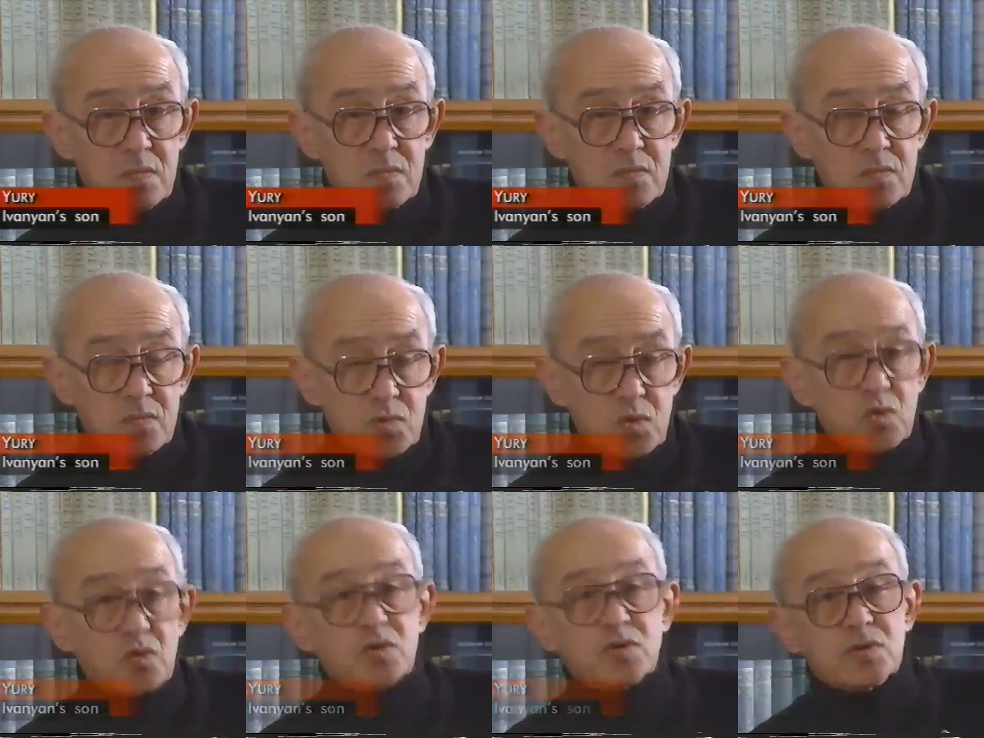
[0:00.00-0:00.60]

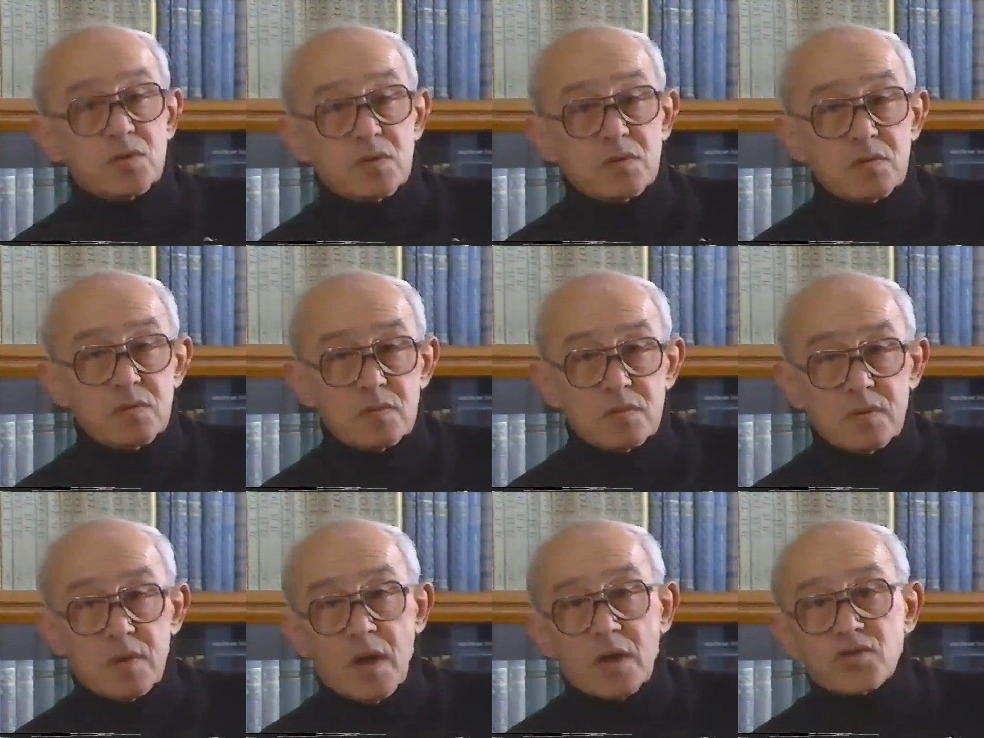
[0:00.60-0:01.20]
arrested too,
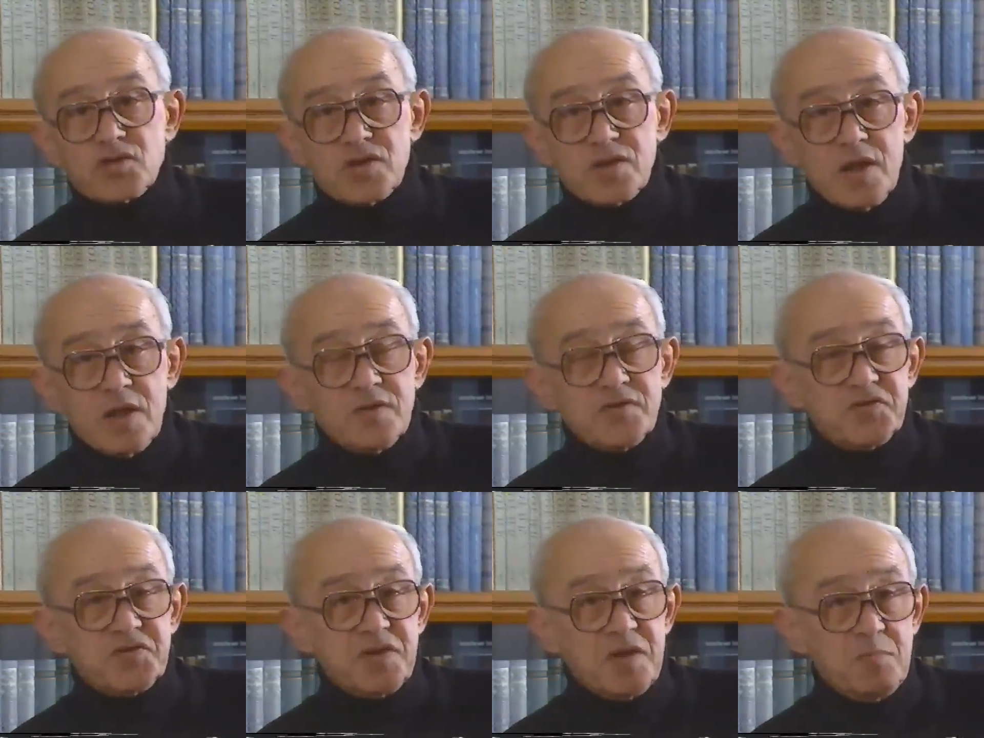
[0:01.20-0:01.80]

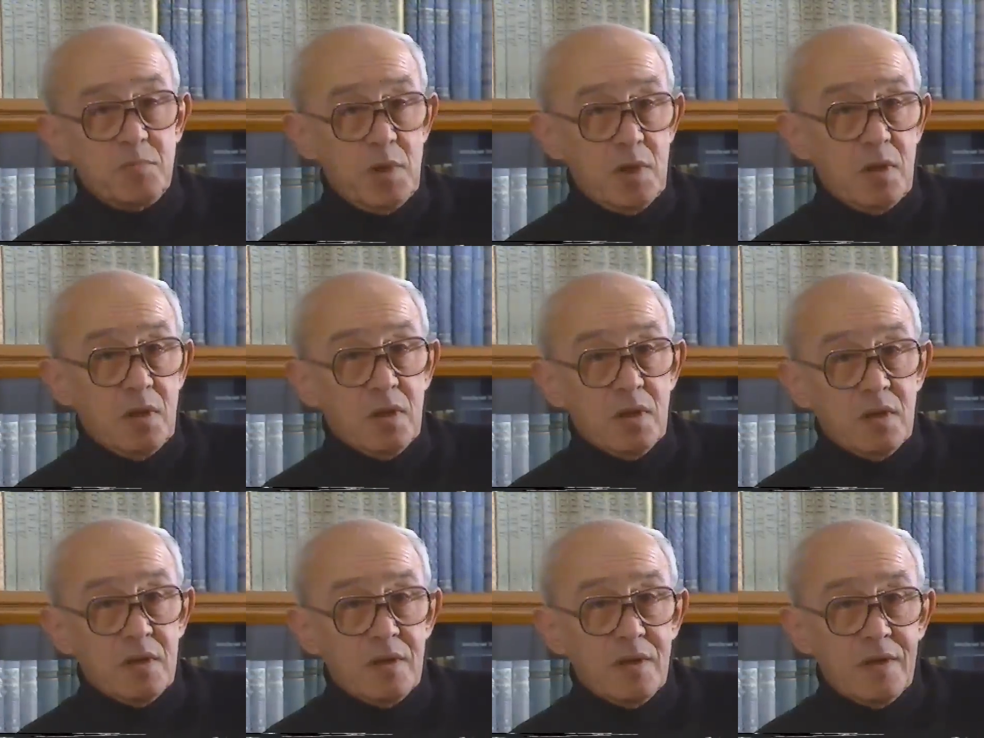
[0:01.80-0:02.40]
as a
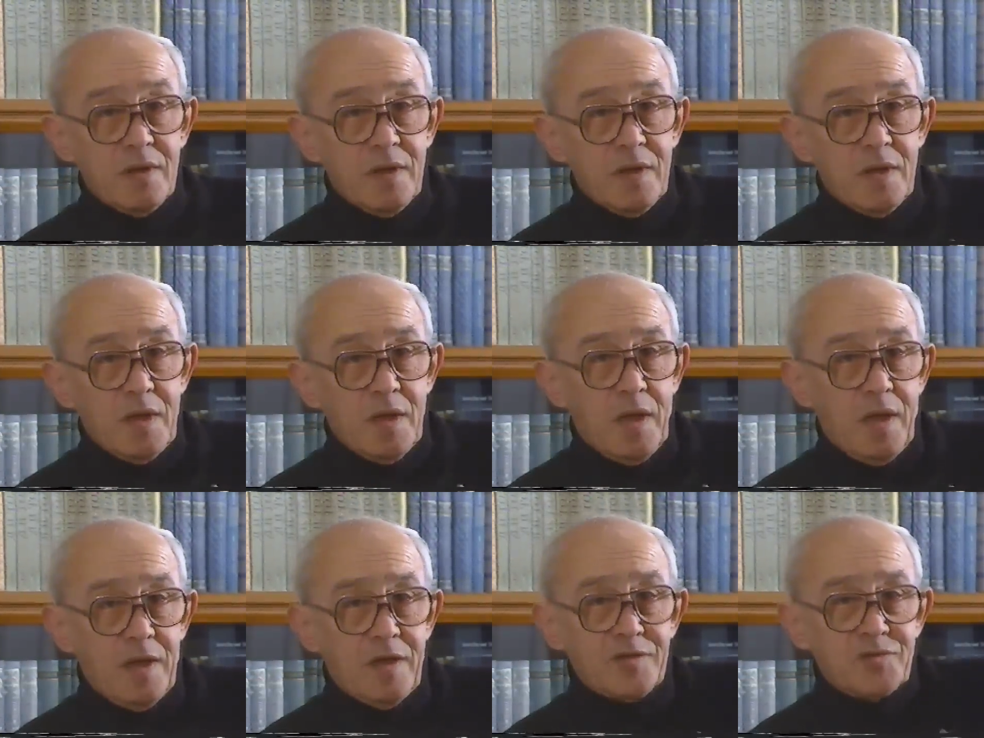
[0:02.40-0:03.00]
member of the
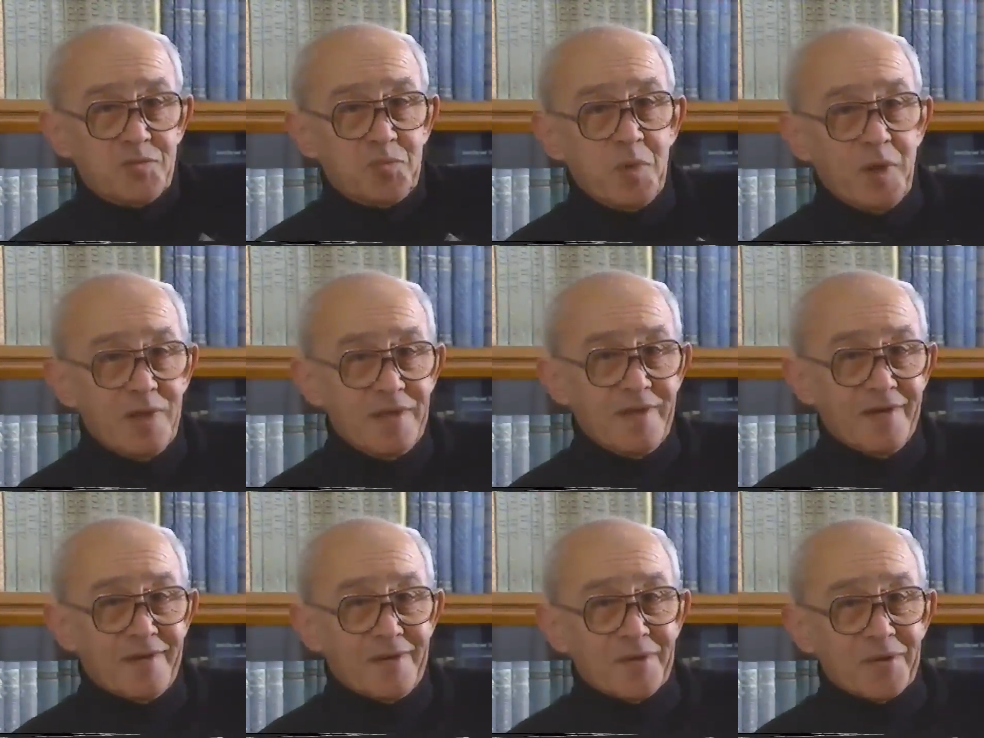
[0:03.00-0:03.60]
family,
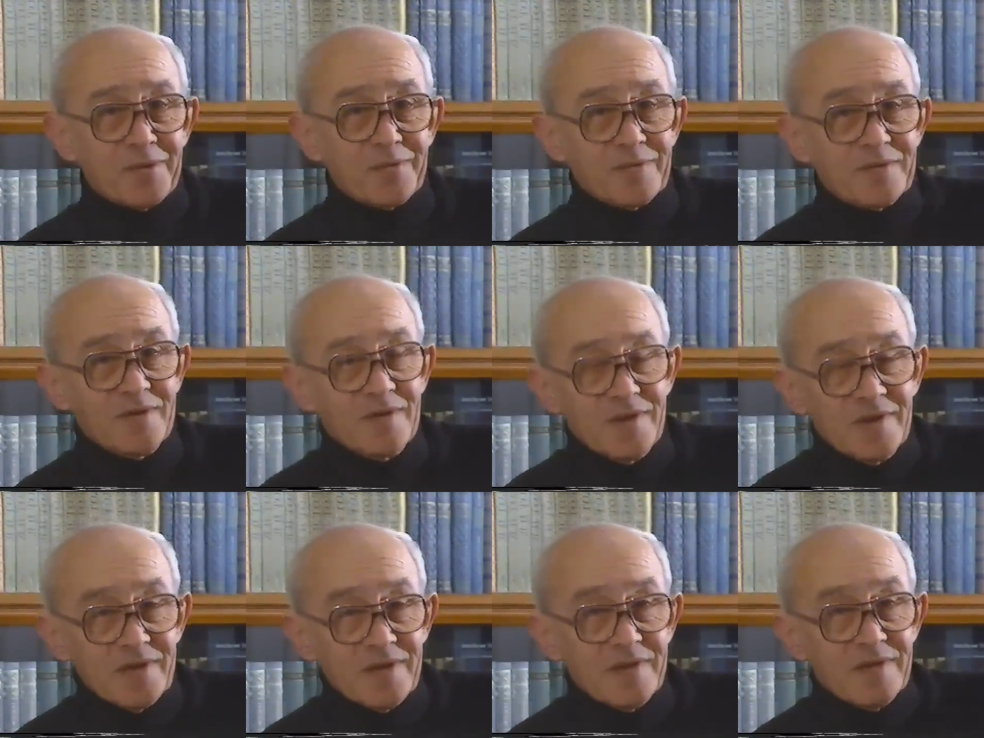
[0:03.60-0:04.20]

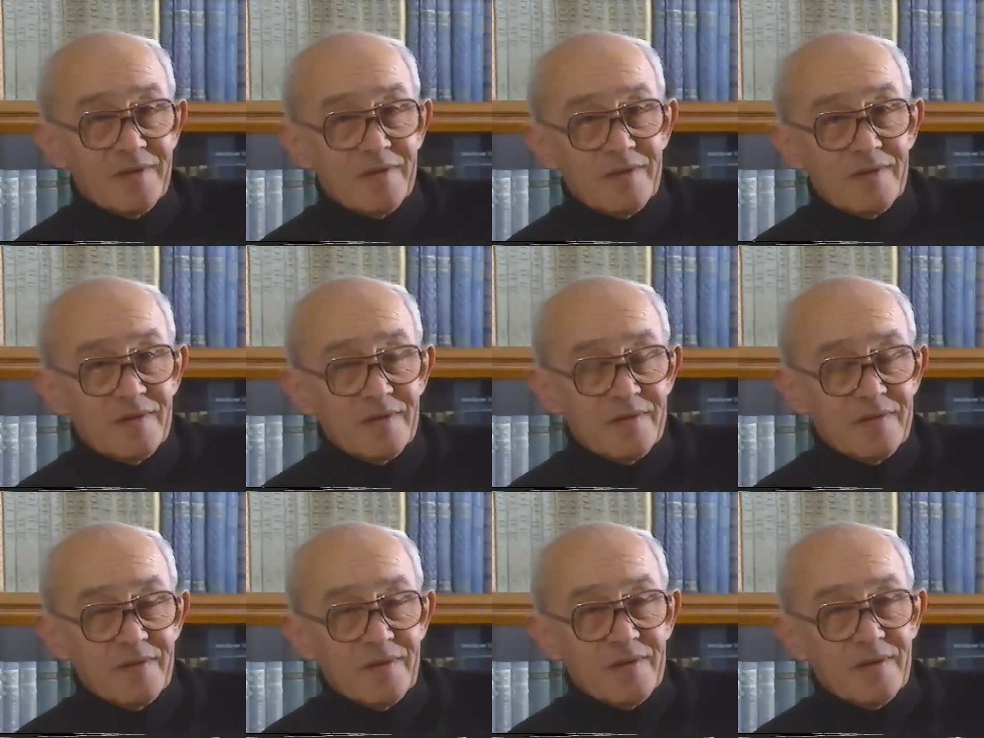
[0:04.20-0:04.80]
of a traitor
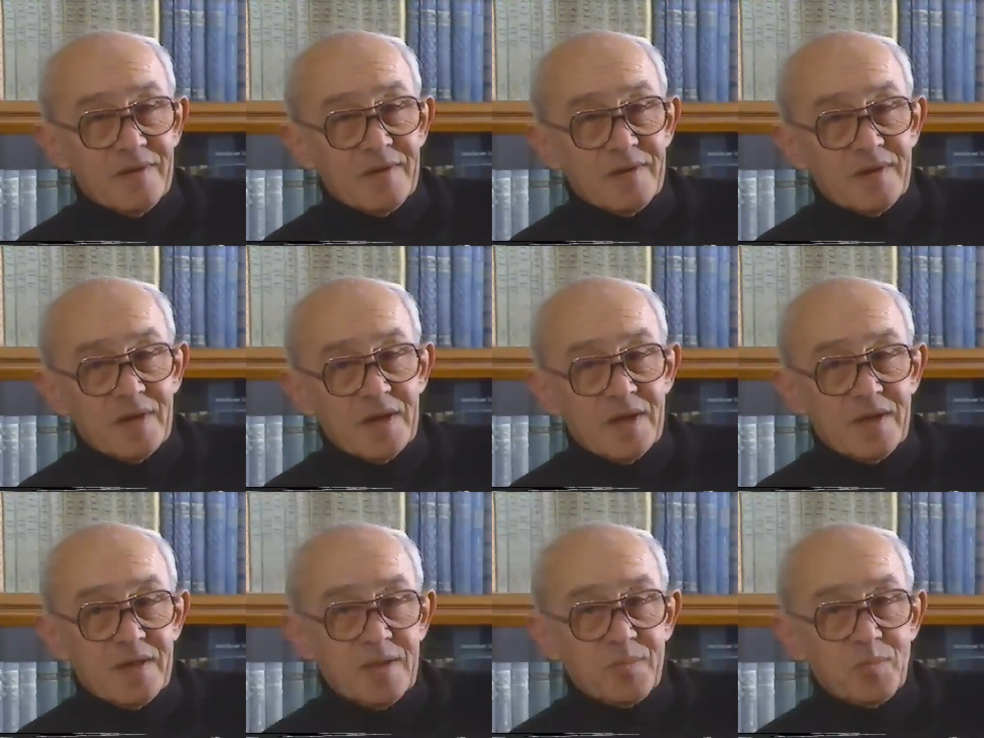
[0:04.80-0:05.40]
to the
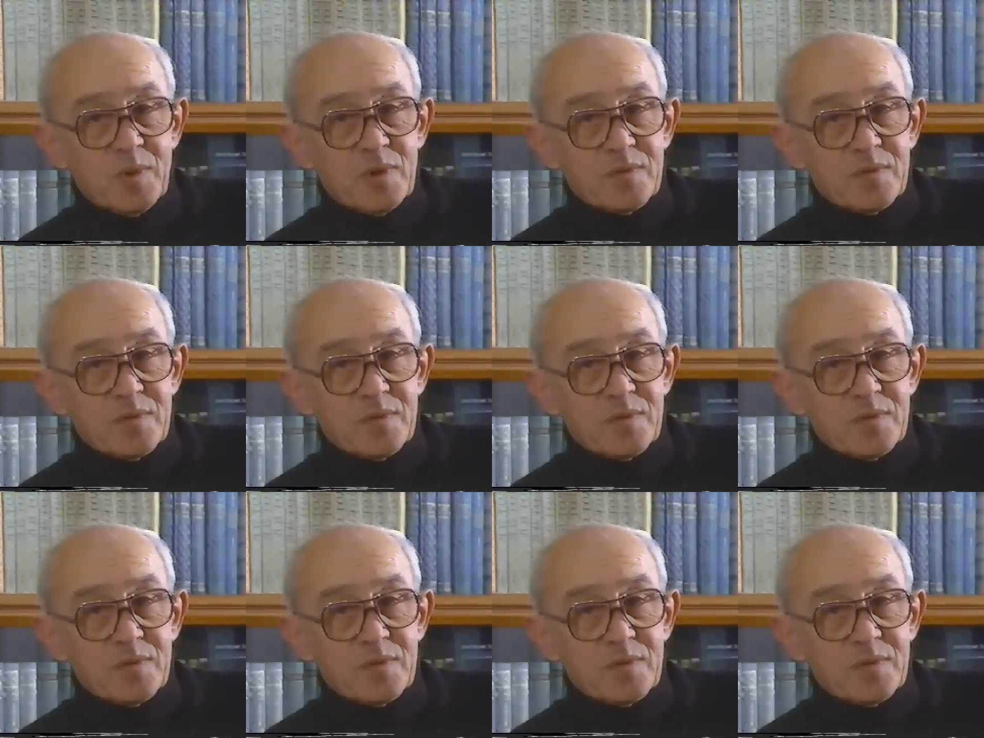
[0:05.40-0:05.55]
motherland.